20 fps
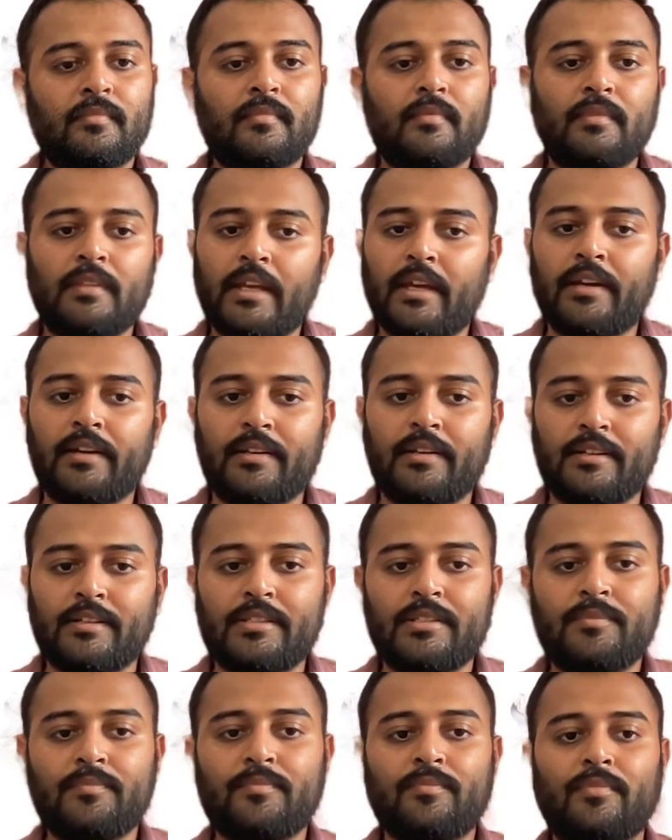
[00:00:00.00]
There it
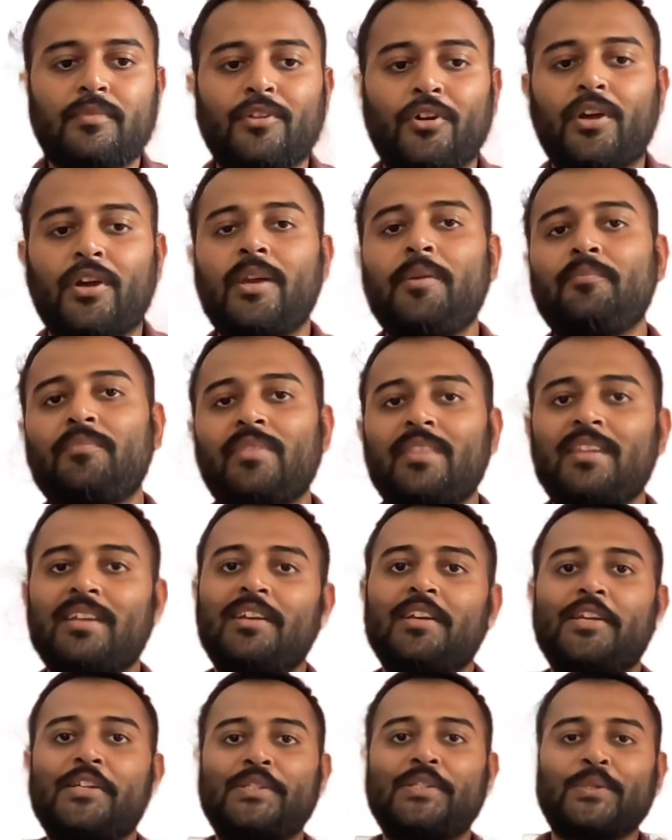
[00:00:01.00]
is. Okay.
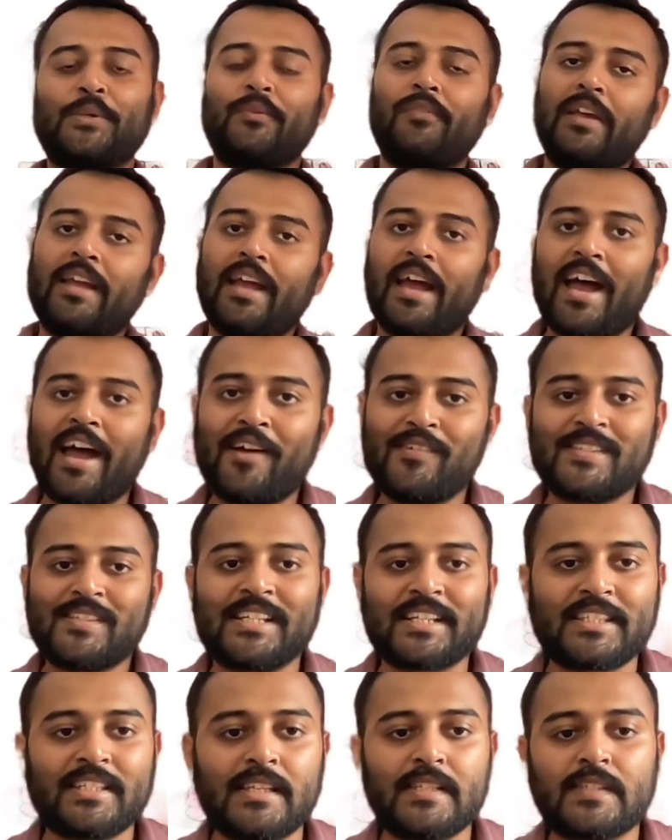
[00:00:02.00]
So we have
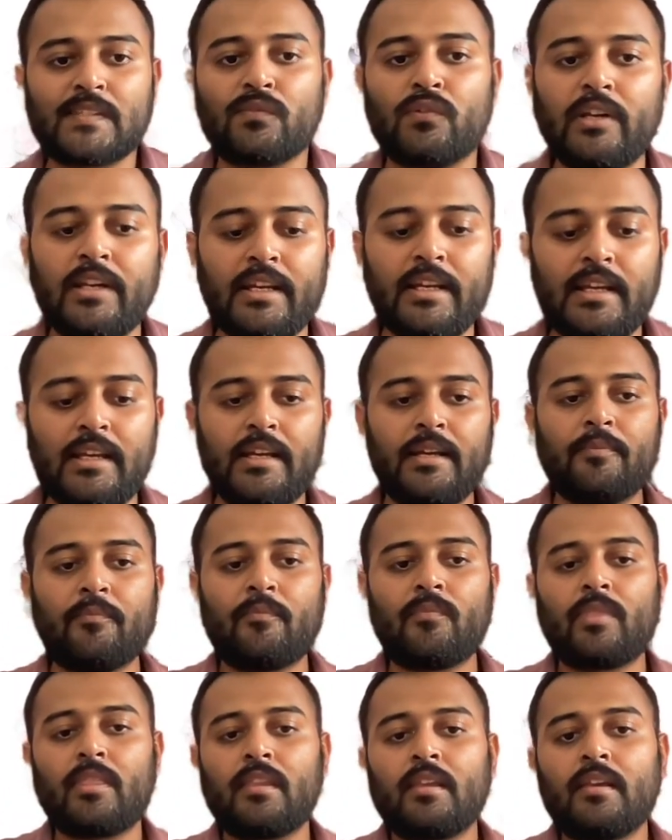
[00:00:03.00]
successfully
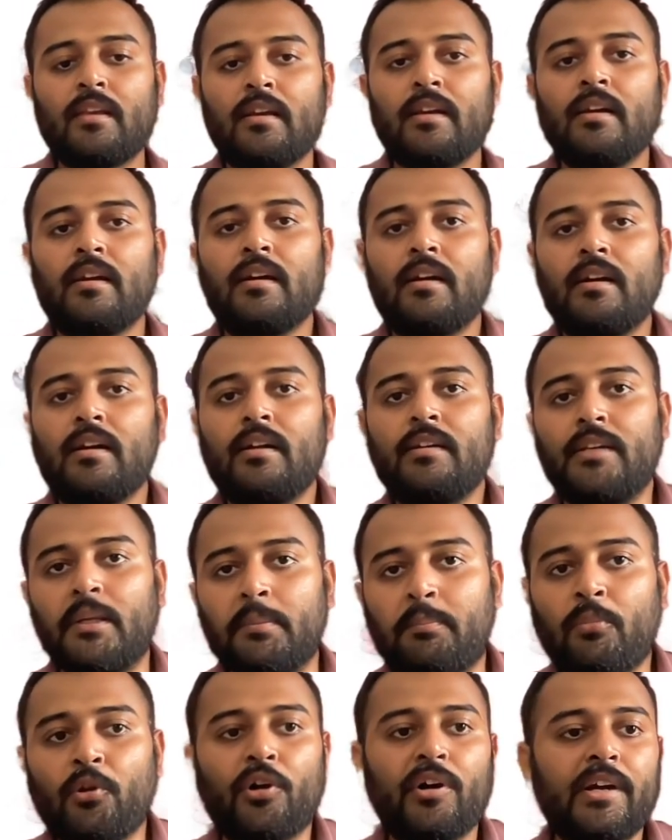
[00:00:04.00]

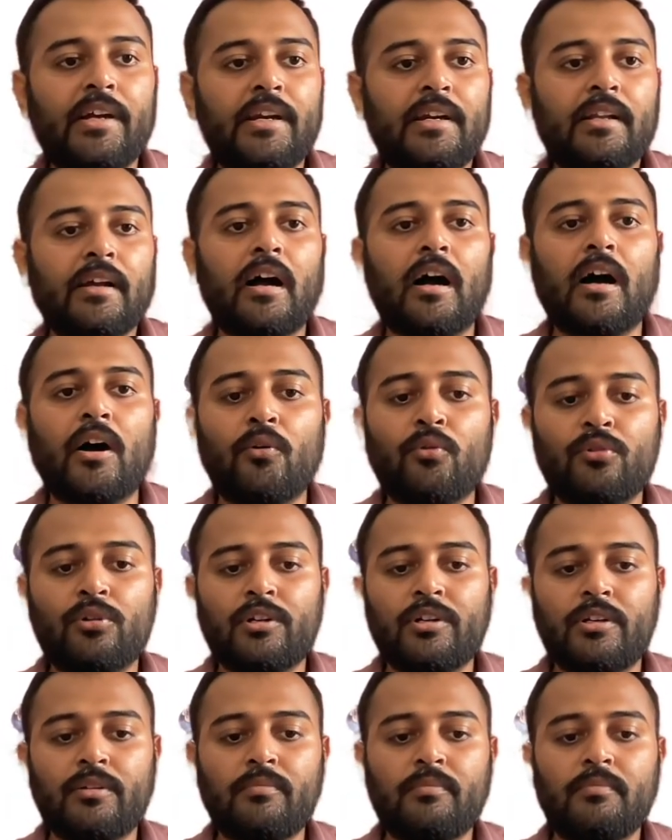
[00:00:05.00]
deployed
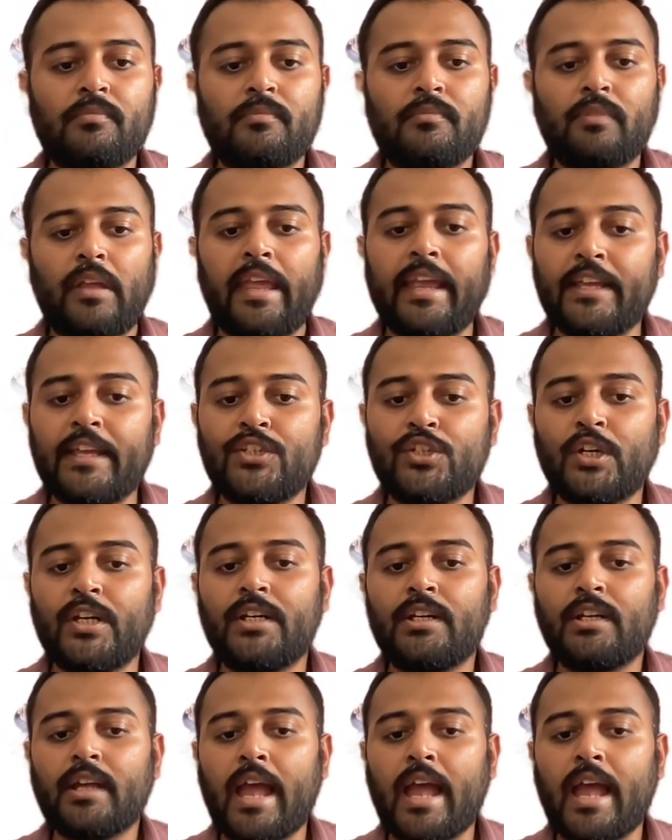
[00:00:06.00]
our agent